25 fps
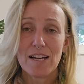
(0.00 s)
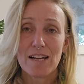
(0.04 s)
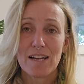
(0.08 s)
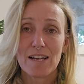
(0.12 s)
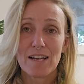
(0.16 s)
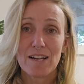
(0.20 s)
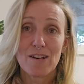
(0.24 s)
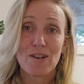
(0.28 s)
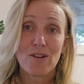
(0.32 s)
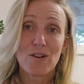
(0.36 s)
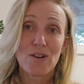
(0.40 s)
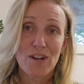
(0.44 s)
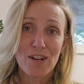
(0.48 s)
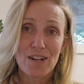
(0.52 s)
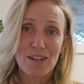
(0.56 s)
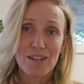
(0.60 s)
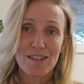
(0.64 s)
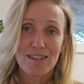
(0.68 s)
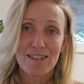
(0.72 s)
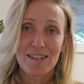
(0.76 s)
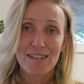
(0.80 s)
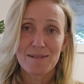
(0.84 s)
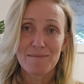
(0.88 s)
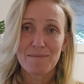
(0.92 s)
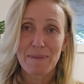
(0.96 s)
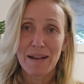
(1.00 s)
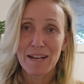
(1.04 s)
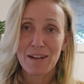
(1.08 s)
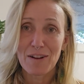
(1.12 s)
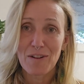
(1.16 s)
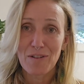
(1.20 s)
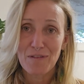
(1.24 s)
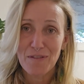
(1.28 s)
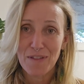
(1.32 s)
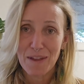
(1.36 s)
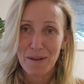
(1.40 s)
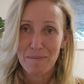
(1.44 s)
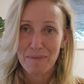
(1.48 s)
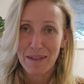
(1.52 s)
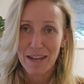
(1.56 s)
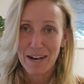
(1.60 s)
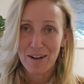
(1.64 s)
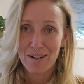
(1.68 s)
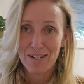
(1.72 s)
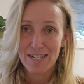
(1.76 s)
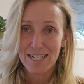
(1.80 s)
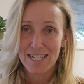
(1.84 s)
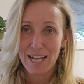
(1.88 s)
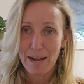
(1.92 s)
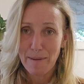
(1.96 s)
look, there's many of them that
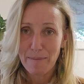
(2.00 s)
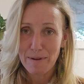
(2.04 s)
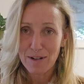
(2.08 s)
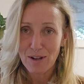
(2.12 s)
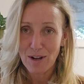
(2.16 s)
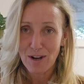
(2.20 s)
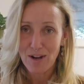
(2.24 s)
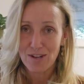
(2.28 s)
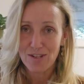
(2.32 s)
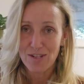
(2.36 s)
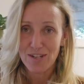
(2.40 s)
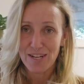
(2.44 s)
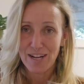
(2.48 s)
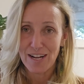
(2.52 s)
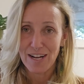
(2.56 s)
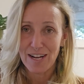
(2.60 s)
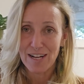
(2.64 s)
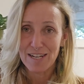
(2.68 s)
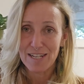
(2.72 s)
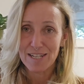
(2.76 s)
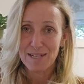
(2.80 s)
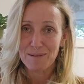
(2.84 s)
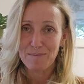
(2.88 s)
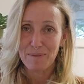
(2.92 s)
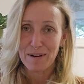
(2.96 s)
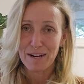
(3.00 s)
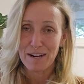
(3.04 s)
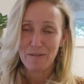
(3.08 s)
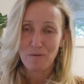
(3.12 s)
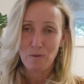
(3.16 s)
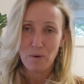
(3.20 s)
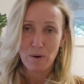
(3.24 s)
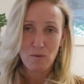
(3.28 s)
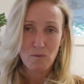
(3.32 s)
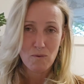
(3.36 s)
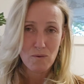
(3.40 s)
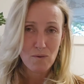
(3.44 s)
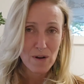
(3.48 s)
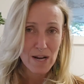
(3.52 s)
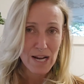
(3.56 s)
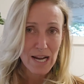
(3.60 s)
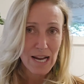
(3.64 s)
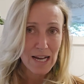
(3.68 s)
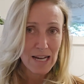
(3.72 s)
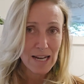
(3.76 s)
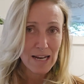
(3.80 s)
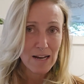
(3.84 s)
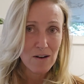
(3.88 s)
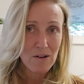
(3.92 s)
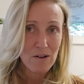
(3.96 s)
are sabotaging us, but if we
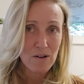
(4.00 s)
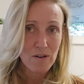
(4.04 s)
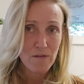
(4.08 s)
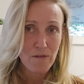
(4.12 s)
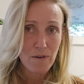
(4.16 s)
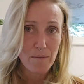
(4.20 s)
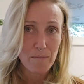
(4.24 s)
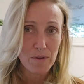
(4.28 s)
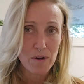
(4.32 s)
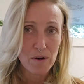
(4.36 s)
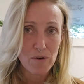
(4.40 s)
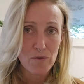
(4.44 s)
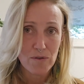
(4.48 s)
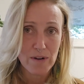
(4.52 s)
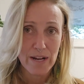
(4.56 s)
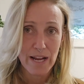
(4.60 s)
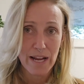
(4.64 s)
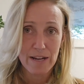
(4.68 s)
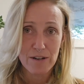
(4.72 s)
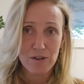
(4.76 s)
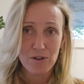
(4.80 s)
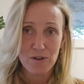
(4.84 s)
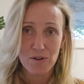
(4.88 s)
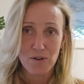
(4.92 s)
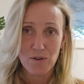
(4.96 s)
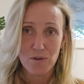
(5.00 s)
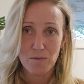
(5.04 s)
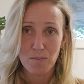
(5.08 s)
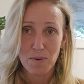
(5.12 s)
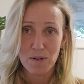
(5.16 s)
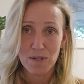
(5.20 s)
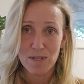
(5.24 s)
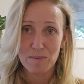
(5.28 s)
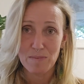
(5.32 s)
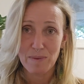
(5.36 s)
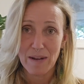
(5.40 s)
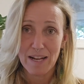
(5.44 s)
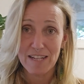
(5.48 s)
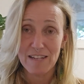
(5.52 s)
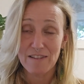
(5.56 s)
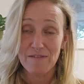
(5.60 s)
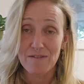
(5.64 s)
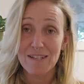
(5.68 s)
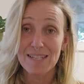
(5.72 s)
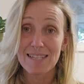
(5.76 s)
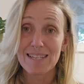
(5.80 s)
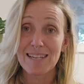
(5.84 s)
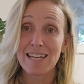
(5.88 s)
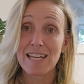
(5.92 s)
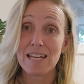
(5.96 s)
really look from the creational perspective,
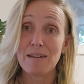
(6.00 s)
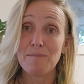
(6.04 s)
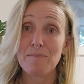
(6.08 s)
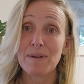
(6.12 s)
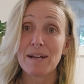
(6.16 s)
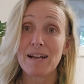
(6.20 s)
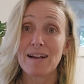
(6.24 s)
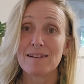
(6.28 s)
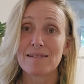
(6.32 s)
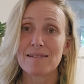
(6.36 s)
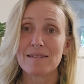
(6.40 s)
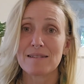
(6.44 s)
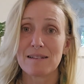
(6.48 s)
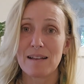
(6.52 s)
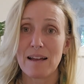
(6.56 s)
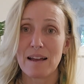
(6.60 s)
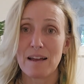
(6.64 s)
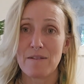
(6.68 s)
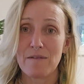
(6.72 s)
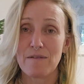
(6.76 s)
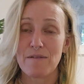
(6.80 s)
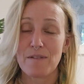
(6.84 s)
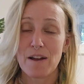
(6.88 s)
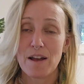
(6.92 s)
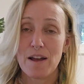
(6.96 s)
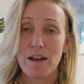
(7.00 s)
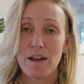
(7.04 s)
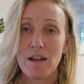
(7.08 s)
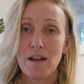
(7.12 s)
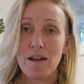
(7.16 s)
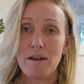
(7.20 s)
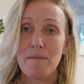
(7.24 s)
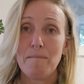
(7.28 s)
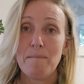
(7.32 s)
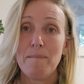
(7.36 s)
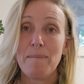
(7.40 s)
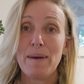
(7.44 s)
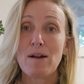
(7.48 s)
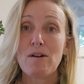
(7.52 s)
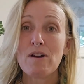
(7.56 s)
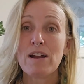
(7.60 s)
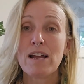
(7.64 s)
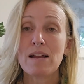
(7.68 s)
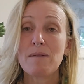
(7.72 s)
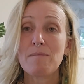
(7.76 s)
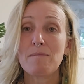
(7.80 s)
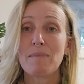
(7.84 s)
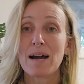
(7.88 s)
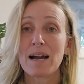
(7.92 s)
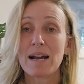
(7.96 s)
it's keeping us safe.
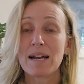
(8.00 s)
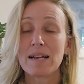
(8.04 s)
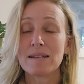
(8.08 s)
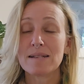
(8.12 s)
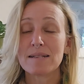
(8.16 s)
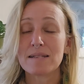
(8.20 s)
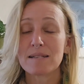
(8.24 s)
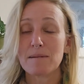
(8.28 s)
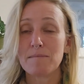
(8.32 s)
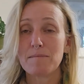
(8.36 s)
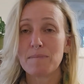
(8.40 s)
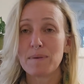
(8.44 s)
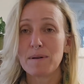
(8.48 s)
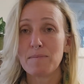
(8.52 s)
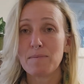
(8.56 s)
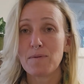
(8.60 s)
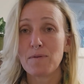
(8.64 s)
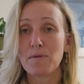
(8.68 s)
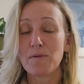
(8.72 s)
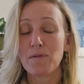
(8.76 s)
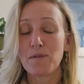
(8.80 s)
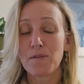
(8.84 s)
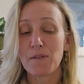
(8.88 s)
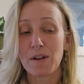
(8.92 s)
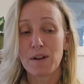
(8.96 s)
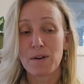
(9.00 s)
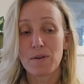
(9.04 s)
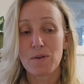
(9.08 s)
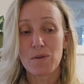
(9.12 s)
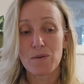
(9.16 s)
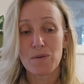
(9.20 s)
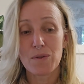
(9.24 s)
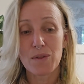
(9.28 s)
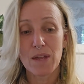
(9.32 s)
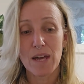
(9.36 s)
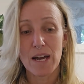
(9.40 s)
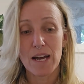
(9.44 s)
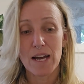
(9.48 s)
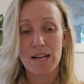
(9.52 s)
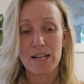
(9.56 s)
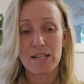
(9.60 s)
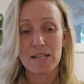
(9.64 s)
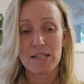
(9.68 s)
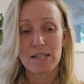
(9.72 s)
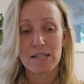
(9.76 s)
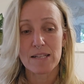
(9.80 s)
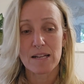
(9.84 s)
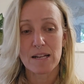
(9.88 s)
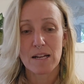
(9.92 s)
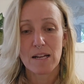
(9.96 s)
Bearing in mind, some people feel
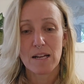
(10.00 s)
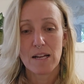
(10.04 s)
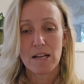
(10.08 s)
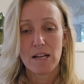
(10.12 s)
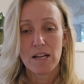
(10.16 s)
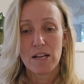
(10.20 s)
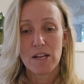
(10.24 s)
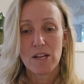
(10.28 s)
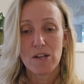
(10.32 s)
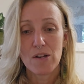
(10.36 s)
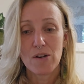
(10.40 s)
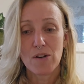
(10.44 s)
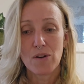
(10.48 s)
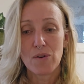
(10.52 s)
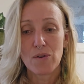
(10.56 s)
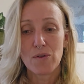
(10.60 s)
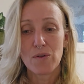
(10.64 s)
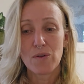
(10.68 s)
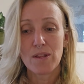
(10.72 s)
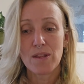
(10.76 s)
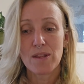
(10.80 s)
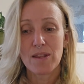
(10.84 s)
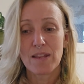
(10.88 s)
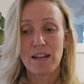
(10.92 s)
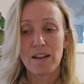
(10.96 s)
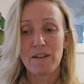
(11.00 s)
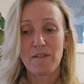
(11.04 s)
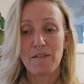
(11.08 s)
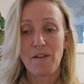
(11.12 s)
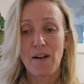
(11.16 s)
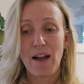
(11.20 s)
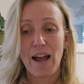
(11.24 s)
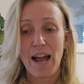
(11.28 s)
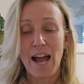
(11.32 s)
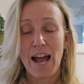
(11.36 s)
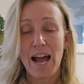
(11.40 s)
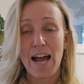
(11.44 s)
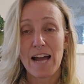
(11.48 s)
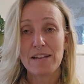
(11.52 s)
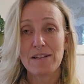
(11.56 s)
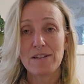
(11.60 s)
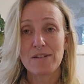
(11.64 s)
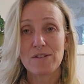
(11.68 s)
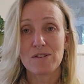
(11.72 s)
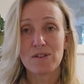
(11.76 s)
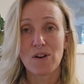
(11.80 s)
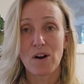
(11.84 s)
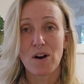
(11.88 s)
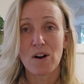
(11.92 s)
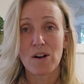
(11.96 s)
that, you know, they've
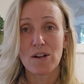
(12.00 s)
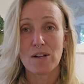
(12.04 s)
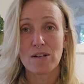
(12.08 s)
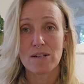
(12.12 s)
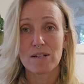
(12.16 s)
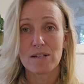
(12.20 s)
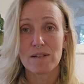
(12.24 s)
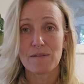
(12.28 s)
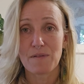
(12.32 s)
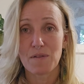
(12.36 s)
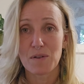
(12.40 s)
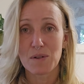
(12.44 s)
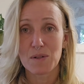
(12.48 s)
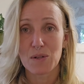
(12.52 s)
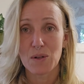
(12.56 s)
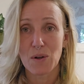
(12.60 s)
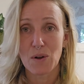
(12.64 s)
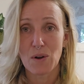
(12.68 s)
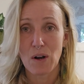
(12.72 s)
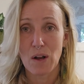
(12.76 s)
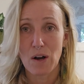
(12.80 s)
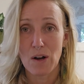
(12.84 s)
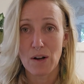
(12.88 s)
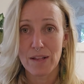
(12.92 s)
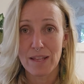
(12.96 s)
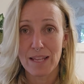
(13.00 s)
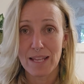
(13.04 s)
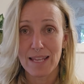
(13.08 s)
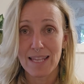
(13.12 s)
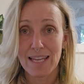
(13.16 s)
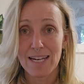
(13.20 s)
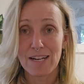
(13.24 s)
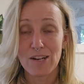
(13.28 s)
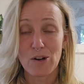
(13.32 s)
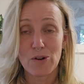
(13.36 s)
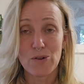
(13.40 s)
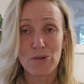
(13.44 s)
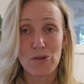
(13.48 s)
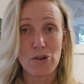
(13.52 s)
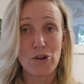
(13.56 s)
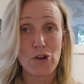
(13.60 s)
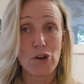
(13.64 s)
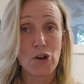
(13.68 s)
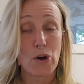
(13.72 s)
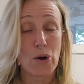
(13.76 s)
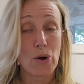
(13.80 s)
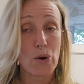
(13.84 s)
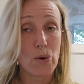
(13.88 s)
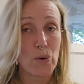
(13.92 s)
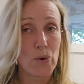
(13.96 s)
had darkness for so long that they don't
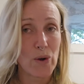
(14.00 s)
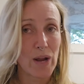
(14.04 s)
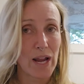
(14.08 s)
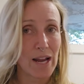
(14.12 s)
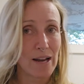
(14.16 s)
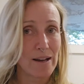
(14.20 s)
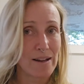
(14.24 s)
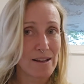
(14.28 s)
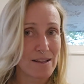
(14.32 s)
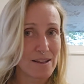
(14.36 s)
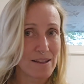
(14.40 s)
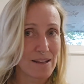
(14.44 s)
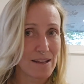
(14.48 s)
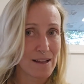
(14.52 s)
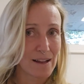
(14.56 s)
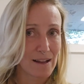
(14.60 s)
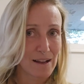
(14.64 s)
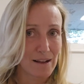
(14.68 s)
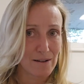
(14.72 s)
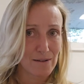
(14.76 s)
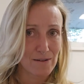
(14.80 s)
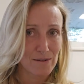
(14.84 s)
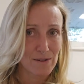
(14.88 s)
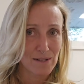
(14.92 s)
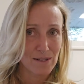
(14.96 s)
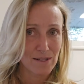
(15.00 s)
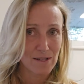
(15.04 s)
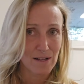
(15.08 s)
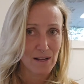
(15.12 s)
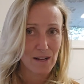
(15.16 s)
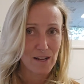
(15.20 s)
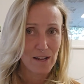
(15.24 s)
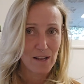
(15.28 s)
know anything else.